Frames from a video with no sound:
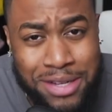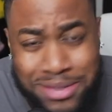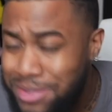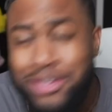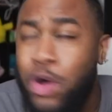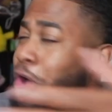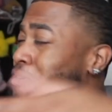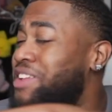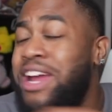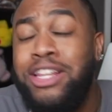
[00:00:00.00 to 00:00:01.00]
You can go over
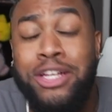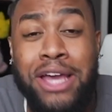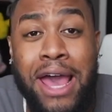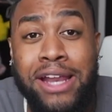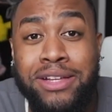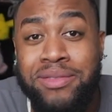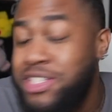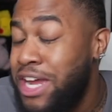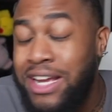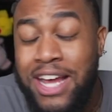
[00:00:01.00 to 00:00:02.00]
there, look at it,
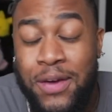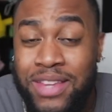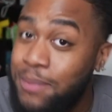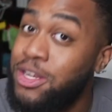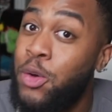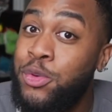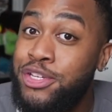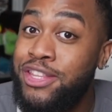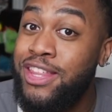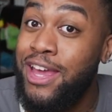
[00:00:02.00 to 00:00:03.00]
check it out, let me know what you
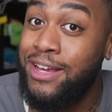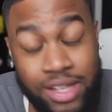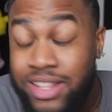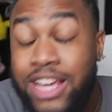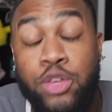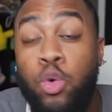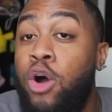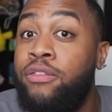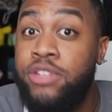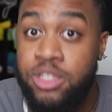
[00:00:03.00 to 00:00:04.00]
think. Thank you all
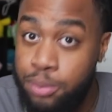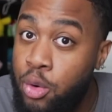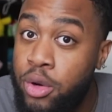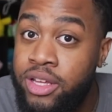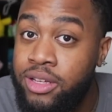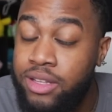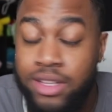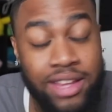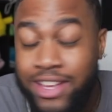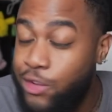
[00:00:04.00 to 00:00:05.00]
for supporting, and
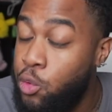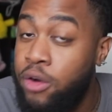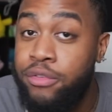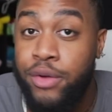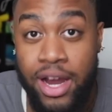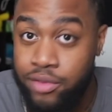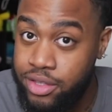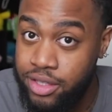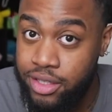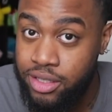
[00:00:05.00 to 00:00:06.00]
thank you all for
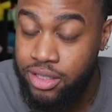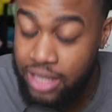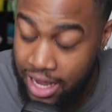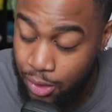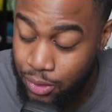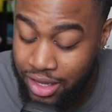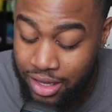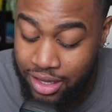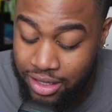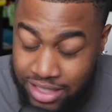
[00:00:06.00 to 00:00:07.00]
everything. Now,
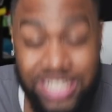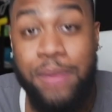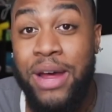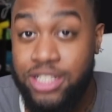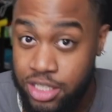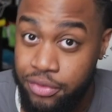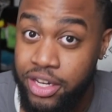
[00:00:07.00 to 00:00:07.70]
let's get back to the video.